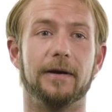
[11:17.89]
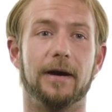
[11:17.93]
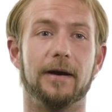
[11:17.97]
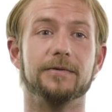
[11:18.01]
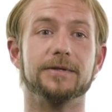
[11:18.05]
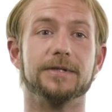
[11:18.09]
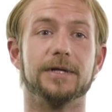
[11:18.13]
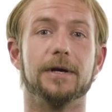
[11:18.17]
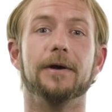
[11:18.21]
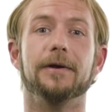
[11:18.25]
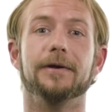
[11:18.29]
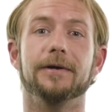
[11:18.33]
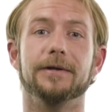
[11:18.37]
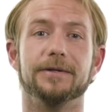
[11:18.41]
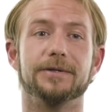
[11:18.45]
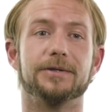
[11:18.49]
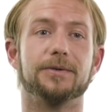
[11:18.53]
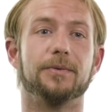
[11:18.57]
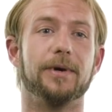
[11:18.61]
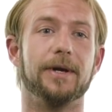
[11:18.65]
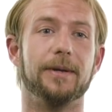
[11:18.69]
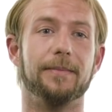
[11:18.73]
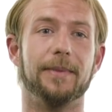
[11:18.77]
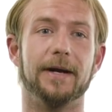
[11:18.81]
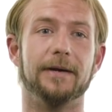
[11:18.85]
I was
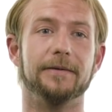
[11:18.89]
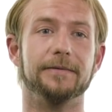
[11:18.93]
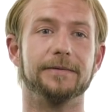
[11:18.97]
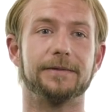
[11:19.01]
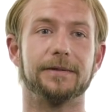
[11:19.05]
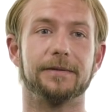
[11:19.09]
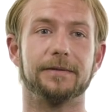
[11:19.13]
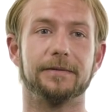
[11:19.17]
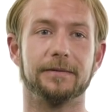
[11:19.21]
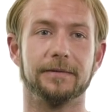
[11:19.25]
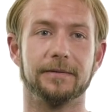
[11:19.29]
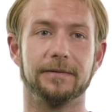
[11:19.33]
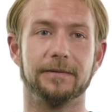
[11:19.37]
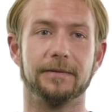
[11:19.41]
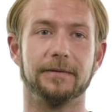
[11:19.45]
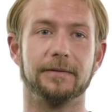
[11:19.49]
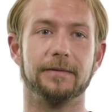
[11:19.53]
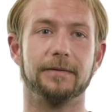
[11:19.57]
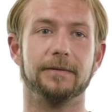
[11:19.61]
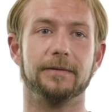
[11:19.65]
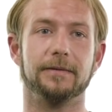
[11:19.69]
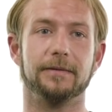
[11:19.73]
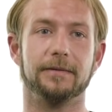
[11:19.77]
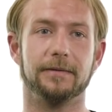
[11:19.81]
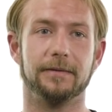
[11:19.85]
120 pounds.
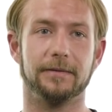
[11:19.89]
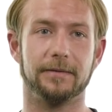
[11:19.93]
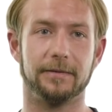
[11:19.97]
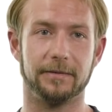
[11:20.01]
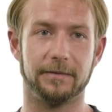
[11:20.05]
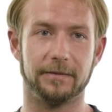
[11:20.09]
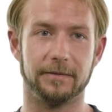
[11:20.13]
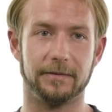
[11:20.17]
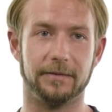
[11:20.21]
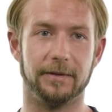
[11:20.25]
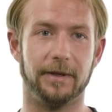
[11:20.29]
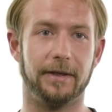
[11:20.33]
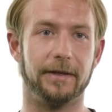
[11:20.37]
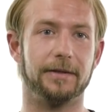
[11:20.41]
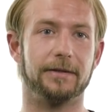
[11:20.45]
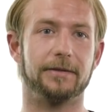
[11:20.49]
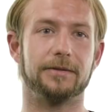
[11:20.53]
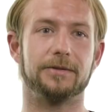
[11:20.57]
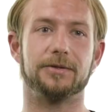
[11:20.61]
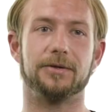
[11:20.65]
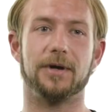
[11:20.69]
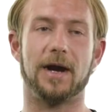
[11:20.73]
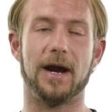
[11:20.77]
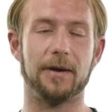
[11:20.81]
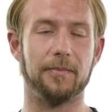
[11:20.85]

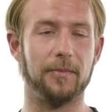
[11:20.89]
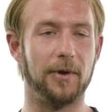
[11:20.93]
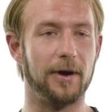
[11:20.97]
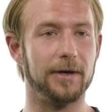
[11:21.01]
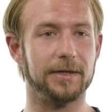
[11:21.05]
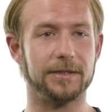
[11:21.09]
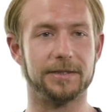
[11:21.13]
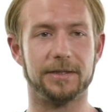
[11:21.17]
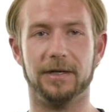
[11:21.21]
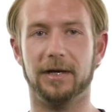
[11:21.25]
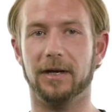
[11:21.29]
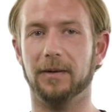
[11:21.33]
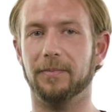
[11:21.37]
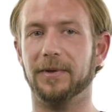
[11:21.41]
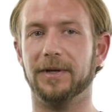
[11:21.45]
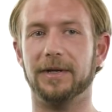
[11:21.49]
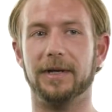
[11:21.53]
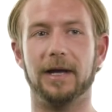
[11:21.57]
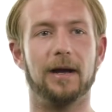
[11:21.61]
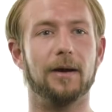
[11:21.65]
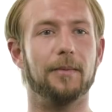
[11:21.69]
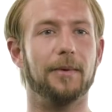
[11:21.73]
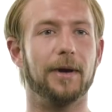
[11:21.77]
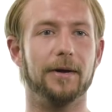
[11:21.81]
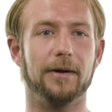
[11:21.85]
Like, track marks up and
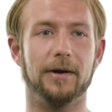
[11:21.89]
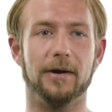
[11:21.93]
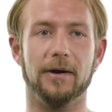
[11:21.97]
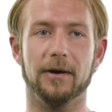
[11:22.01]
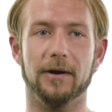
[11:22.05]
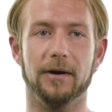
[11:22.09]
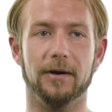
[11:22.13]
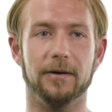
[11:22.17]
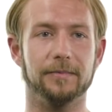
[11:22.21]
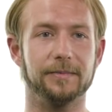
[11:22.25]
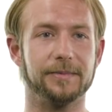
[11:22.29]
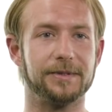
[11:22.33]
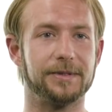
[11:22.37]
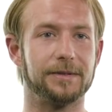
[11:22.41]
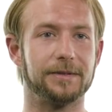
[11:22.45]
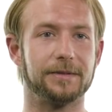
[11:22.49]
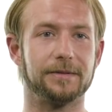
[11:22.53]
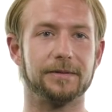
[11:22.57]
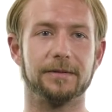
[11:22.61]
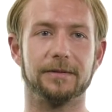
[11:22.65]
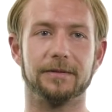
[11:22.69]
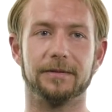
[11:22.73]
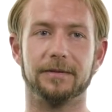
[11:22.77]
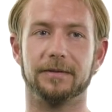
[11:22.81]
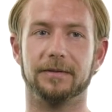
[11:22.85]
down my
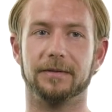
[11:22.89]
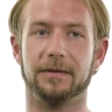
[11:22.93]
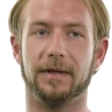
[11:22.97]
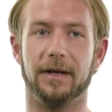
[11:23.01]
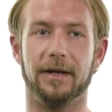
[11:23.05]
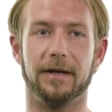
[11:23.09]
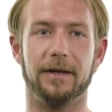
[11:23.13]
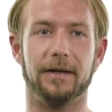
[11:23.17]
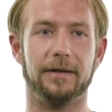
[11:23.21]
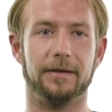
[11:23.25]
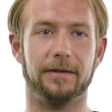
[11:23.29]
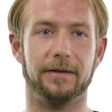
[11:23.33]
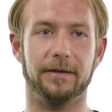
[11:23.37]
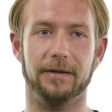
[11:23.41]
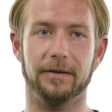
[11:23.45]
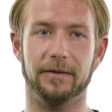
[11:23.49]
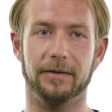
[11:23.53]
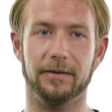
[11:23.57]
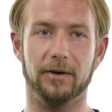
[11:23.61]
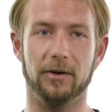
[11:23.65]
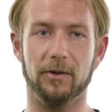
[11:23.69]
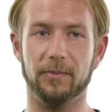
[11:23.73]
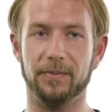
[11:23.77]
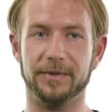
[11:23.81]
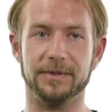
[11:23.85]
arms, like, you
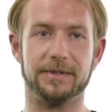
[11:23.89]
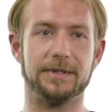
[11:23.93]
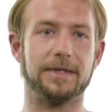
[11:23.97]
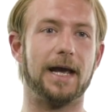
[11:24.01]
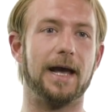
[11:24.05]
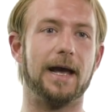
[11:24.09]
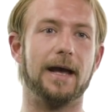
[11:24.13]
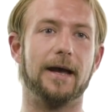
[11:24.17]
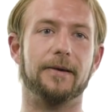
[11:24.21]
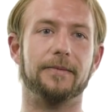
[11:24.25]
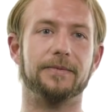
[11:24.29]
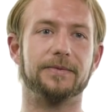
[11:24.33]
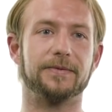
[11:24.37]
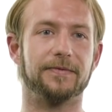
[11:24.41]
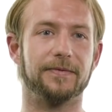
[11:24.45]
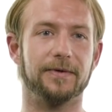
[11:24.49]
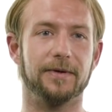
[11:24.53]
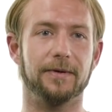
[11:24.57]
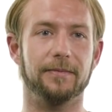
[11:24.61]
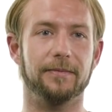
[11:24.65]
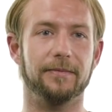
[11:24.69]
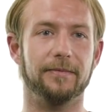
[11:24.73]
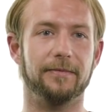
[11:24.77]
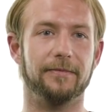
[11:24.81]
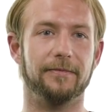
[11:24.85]
know, open scabs
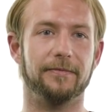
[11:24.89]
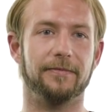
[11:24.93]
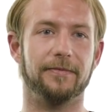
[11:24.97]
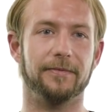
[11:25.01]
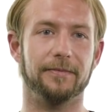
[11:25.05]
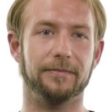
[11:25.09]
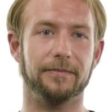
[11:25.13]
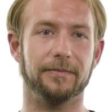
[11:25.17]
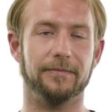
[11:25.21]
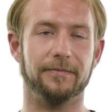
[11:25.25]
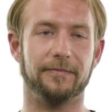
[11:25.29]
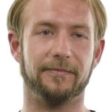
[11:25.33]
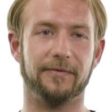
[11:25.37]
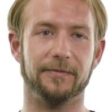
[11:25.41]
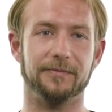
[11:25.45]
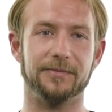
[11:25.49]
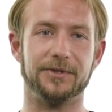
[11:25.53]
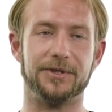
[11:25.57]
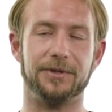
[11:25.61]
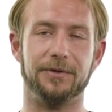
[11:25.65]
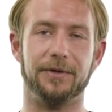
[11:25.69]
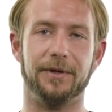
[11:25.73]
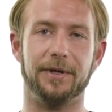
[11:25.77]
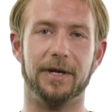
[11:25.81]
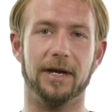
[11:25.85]
from, from, from
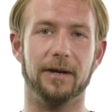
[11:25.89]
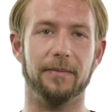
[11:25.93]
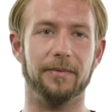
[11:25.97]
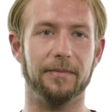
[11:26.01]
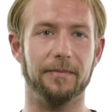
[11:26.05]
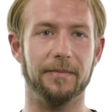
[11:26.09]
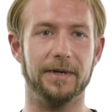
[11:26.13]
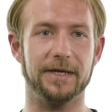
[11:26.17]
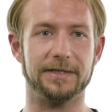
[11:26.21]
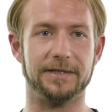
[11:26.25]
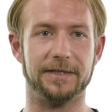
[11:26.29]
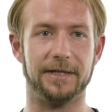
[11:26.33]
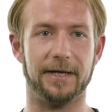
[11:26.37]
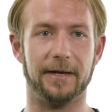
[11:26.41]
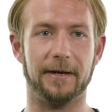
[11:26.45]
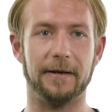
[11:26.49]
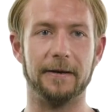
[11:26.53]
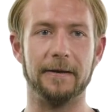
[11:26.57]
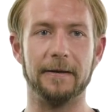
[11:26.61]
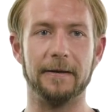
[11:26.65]
shooting up and missing.